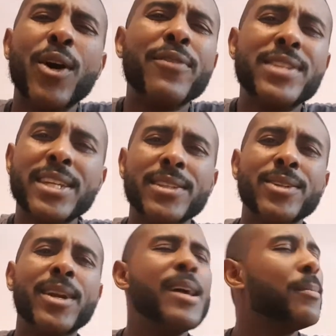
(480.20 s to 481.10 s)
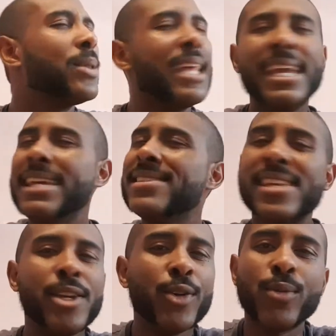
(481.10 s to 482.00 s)
Dolph Ziggler play his
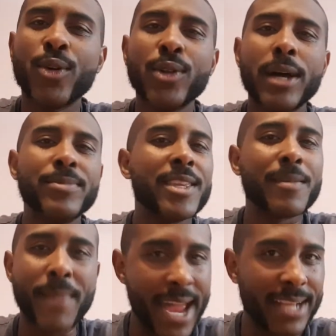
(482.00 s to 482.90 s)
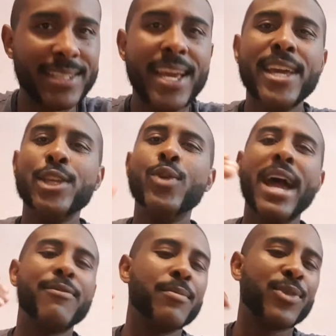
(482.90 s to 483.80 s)
heel role up to the max. You
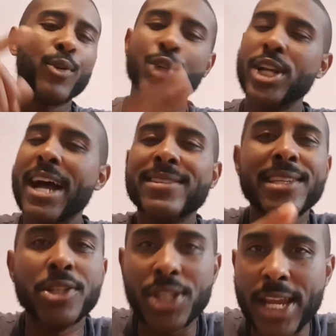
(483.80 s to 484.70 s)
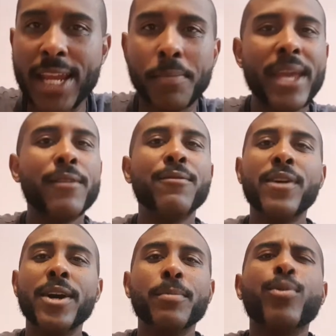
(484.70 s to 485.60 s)
have him throw shots and shade, make
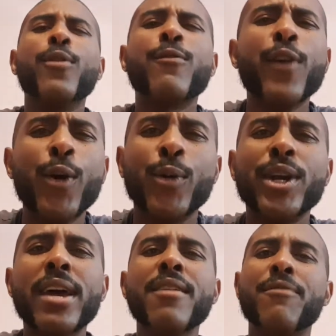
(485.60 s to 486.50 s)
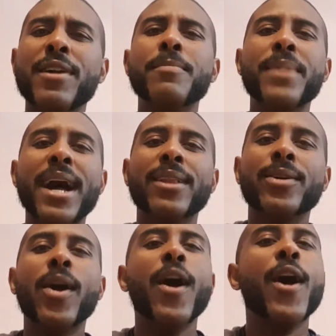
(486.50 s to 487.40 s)
fun, provoke Finn
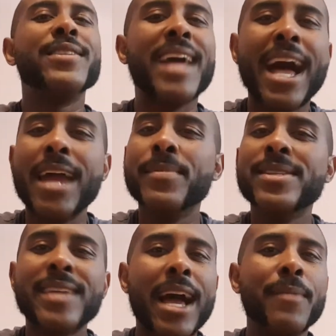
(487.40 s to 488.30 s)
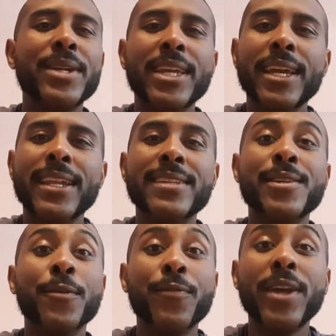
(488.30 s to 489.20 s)
Balor time and time again
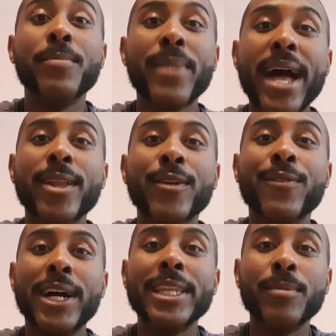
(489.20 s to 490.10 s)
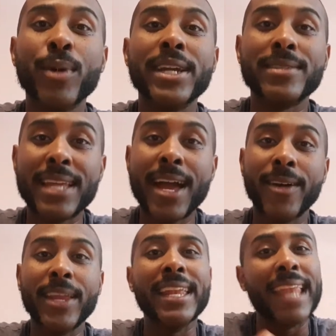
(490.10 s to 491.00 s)
until Finn Balor finally breaks
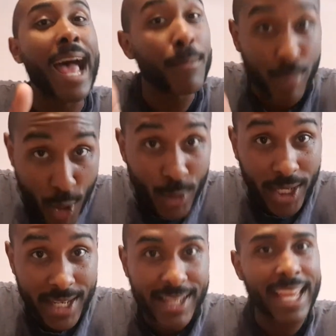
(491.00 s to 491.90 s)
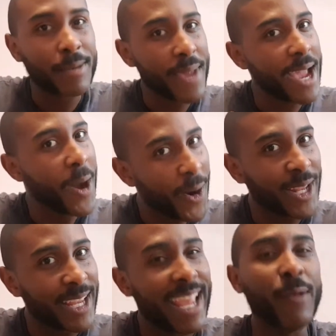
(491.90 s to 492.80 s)
down. Not broken like Matt
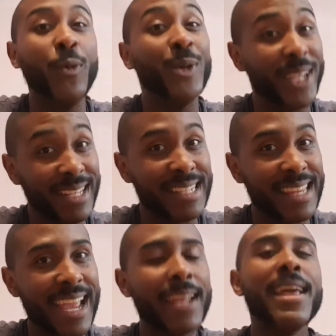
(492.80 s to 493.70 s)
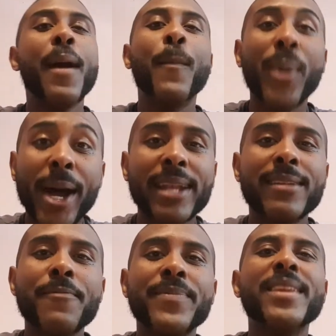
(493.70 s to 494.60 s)
Hardy, and we'll get to that, but